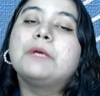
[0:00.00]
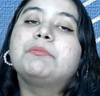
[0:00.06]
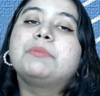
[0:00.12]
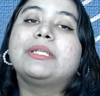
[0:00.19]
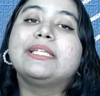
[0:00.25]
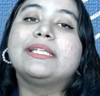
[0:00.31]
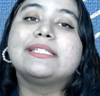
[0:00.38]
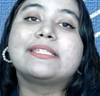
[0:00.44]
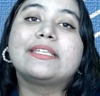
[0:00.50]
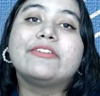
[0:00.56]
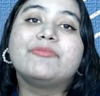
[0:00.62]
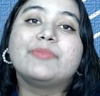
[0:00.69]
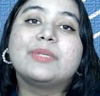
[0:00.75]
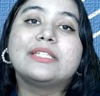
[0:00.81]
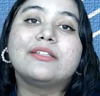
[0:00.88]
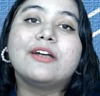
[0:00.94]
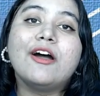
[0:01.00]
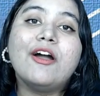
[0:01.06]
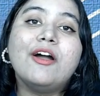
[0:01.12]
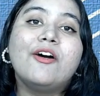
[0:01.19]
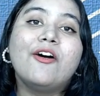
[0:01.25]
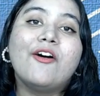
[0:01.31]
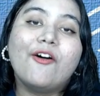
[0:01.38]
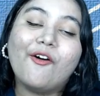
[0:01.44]
Please give me the
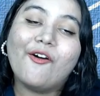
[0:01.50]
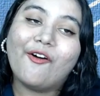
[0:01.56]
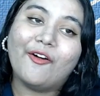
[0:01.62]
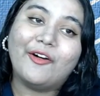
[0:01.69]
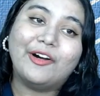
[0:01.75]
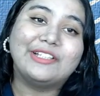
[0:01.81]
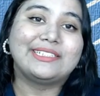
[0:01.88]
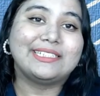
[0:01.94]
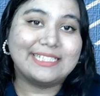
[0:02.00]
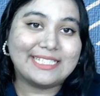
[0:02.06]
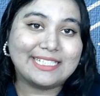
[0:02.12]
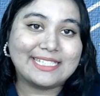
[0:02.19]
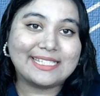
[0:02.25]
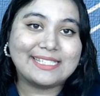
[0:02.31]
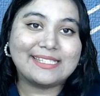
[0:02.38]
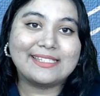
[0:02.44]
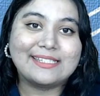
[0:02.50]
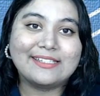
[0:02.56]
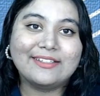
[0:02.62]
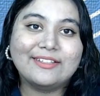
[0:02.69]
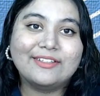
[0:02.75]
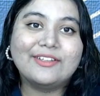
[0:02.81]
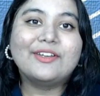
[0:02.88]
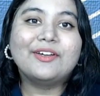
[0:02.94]
oranges.
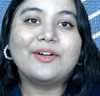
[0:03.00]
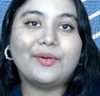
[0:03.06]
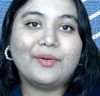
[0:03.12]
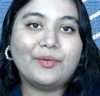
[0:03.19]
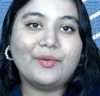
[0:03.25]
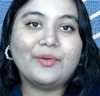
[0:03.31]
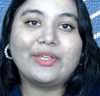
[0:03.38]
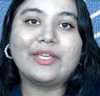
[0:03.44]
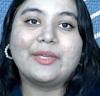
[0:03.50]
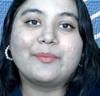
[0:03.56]
Okay.